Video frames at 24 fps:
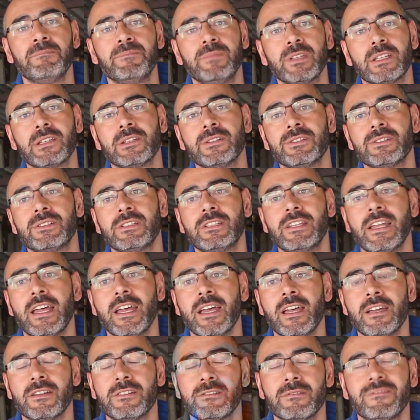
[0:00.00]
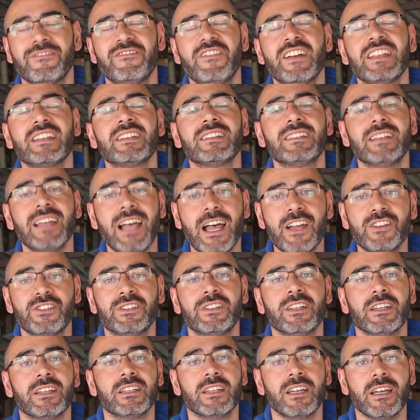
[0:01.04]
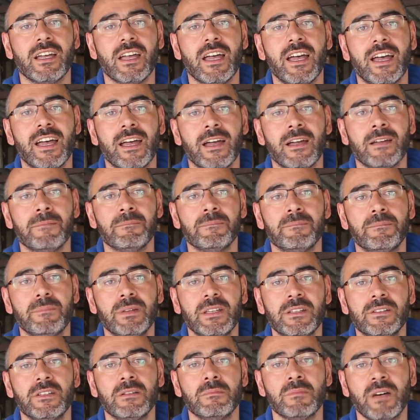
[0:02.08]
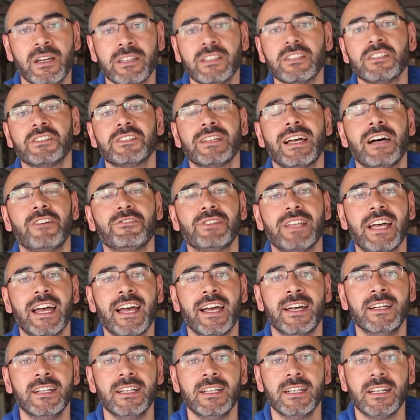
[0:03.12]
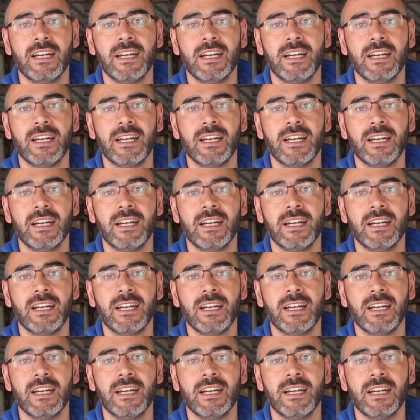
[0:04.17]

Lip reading: because there's some fantastic PC modders out there,